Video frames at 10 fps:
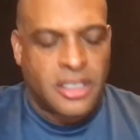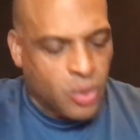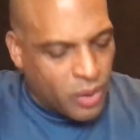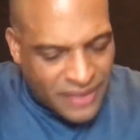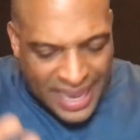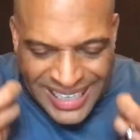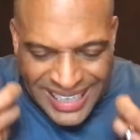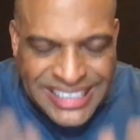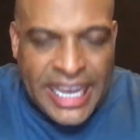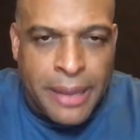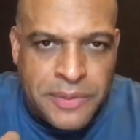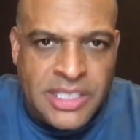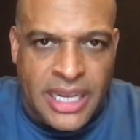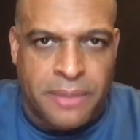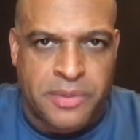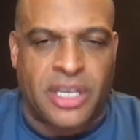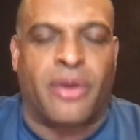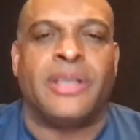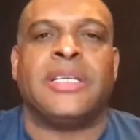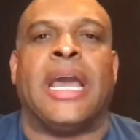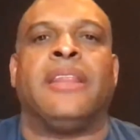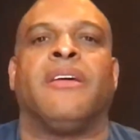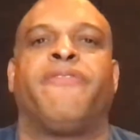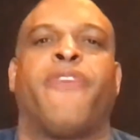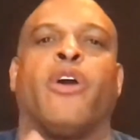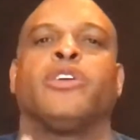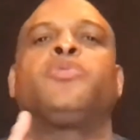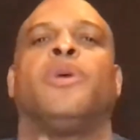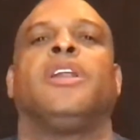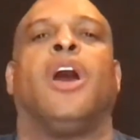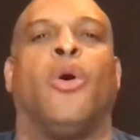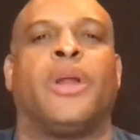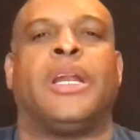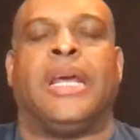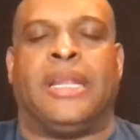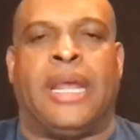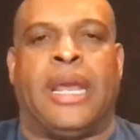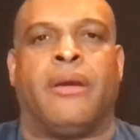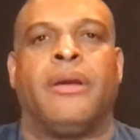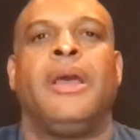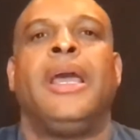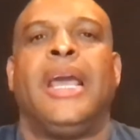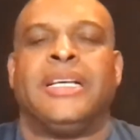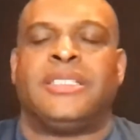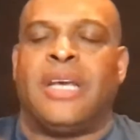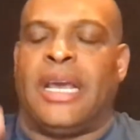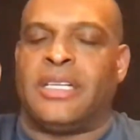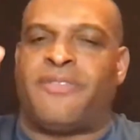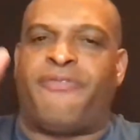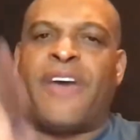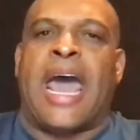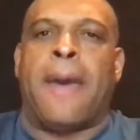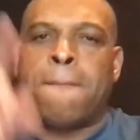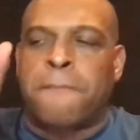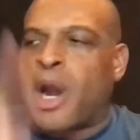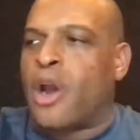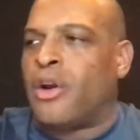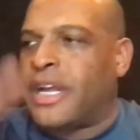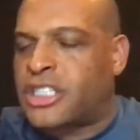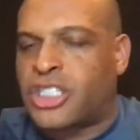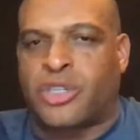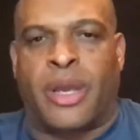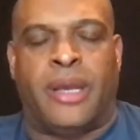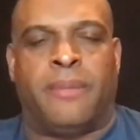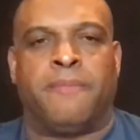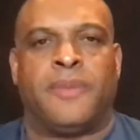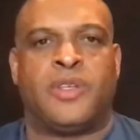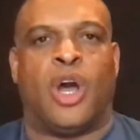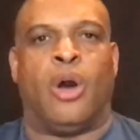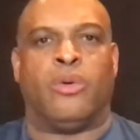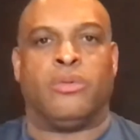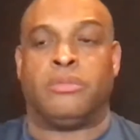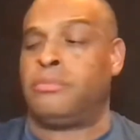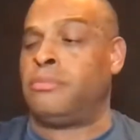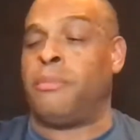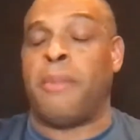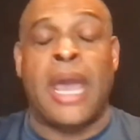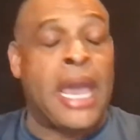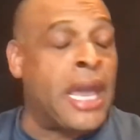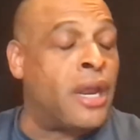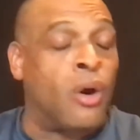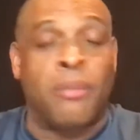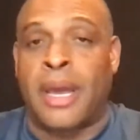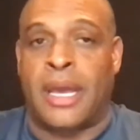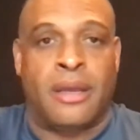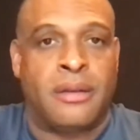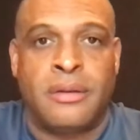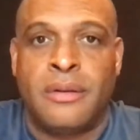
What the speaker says: So we've got a deep sleep series, and the first one loaded in there is Fat Burn Extreme tone. Man, oh man.